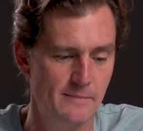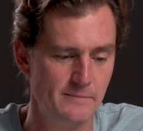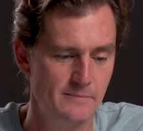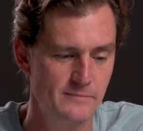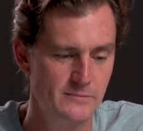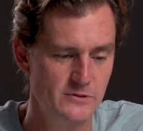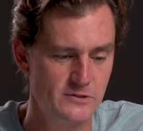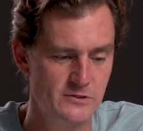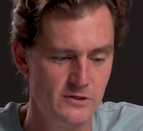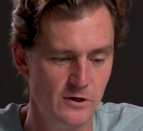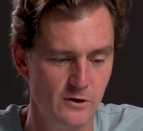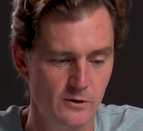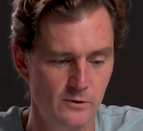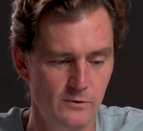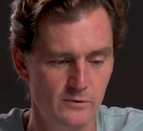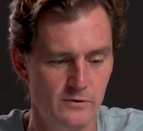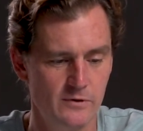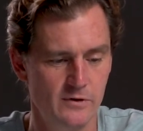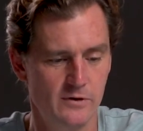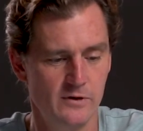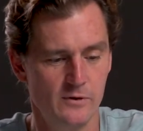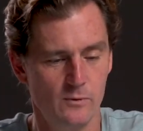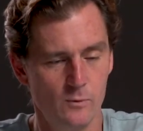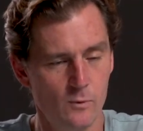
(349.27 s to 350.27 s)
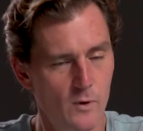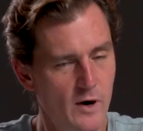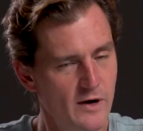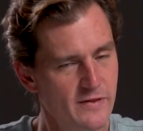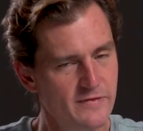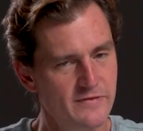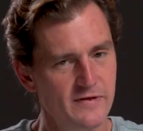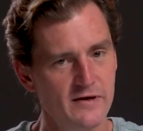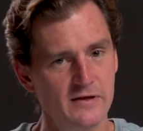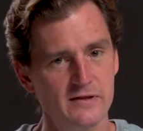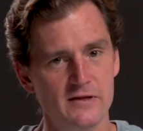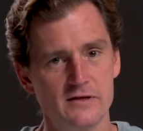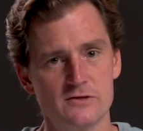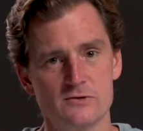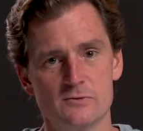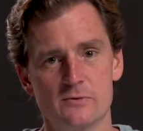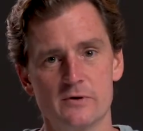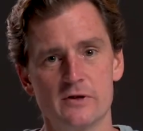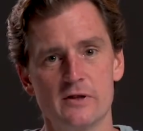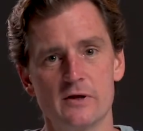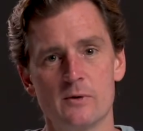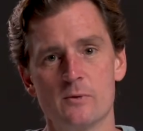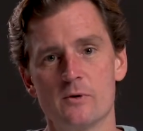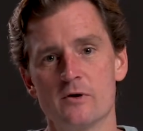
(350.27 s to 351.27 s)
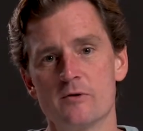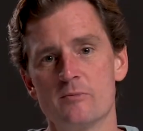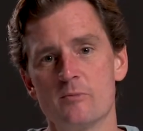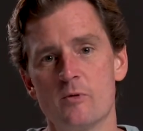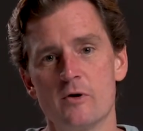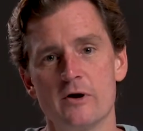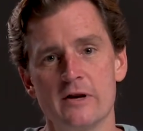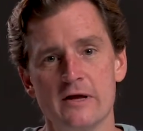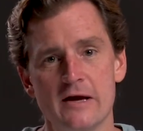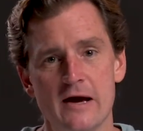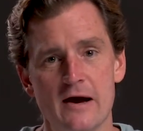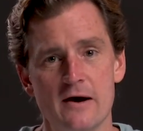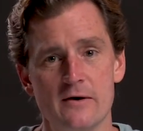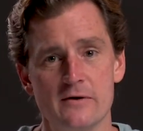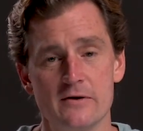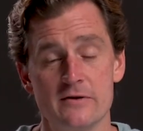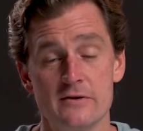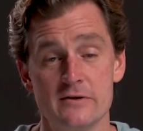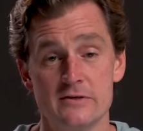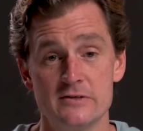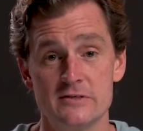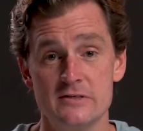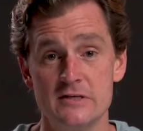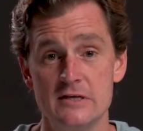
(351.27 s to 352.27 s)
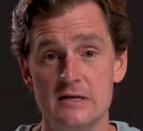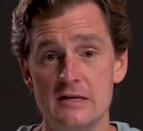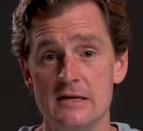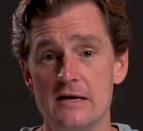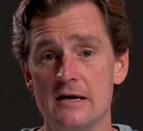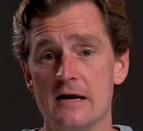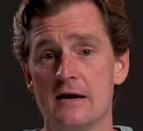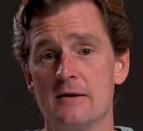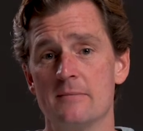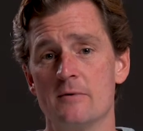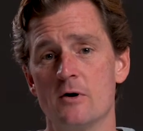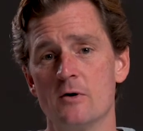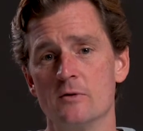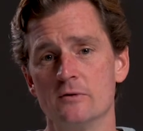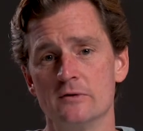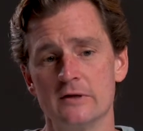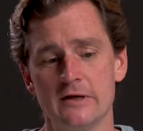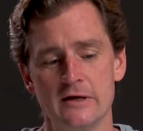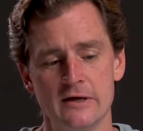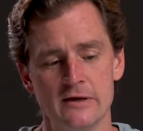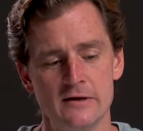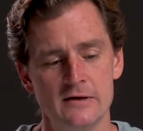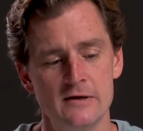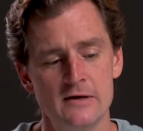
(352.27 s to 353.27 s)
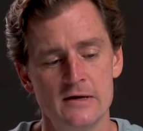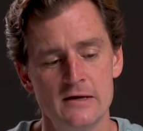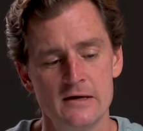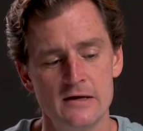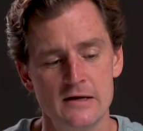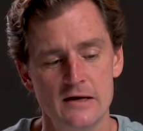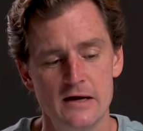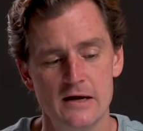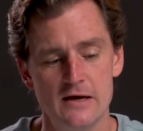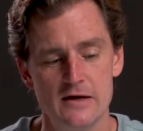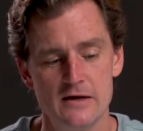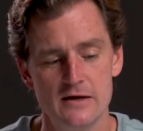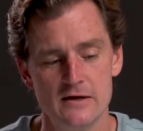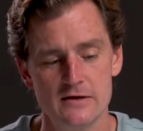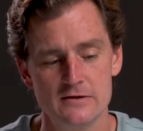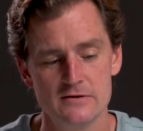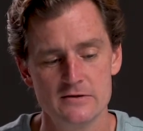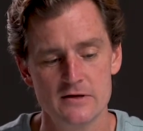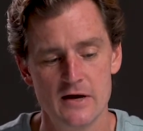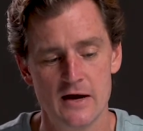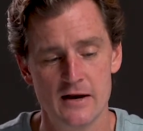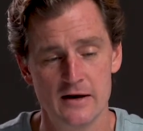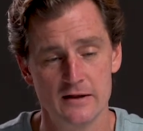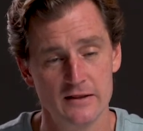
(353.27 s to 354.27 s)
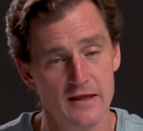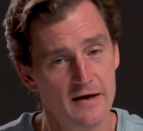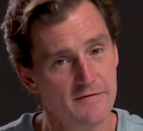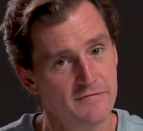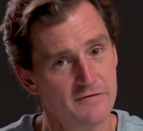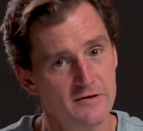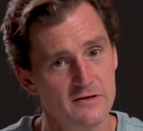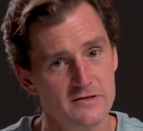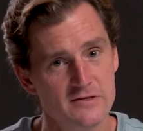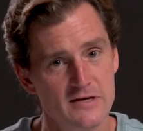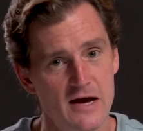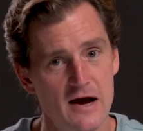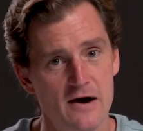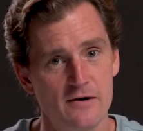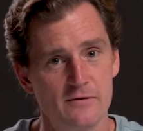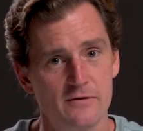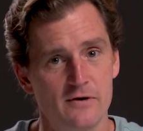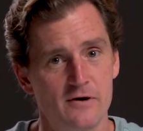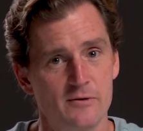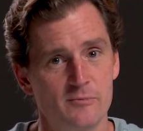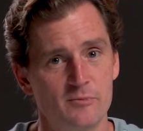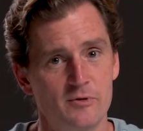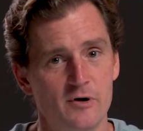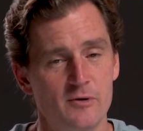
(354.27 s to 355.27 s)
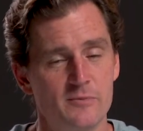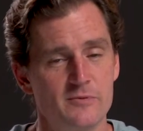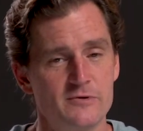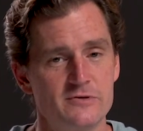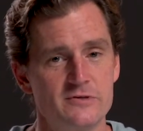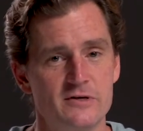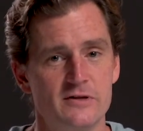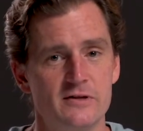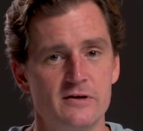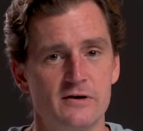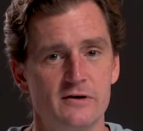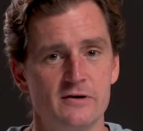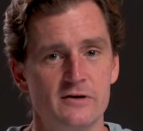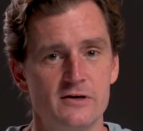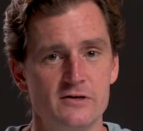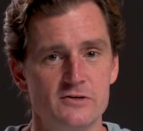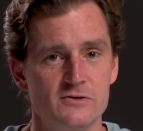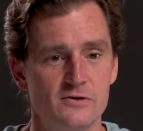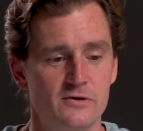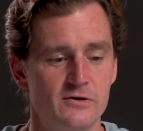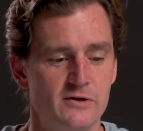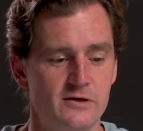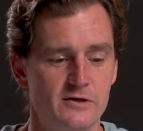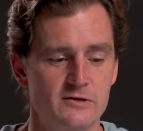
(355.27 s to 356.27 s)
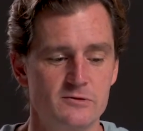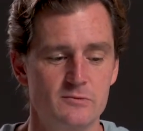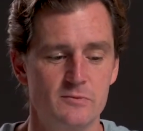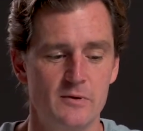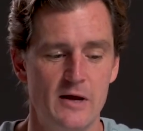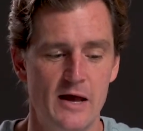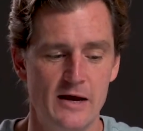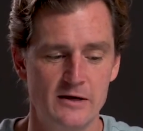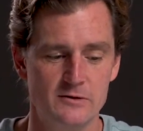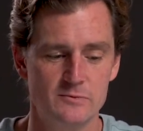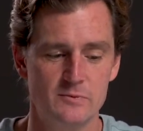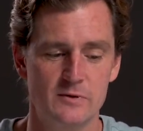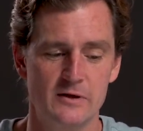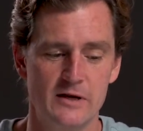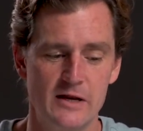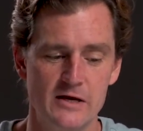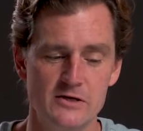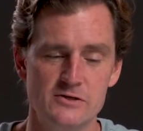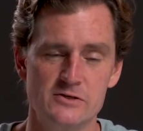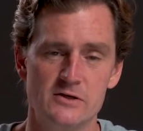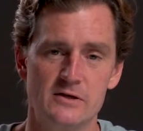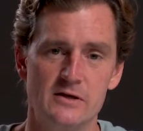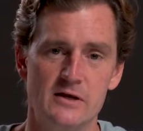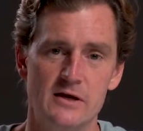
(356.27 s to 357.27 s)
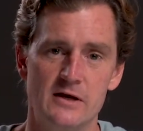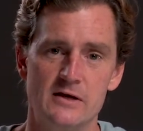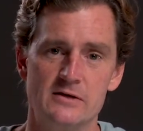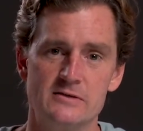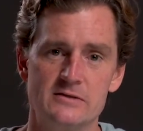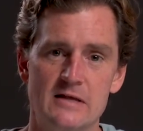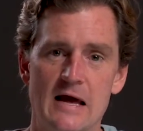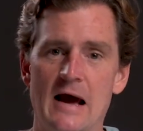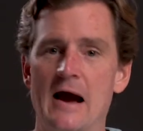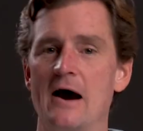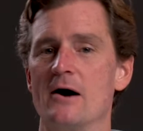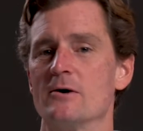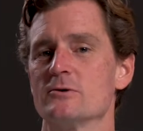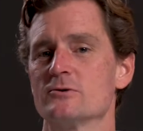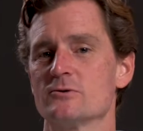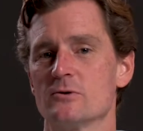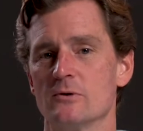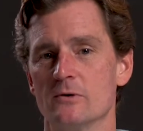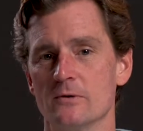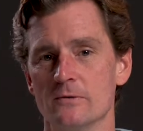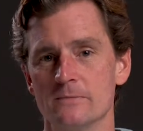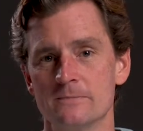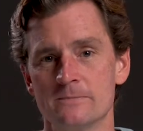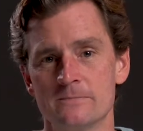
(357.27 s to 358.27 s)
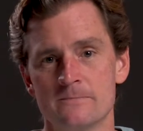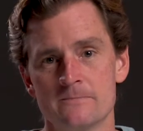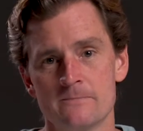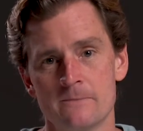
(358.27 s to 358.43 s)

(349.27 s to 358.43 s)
So the one thing that's really worth pointing out in the CDM only is, and I left this out on purpose in their initial explanation, is the household.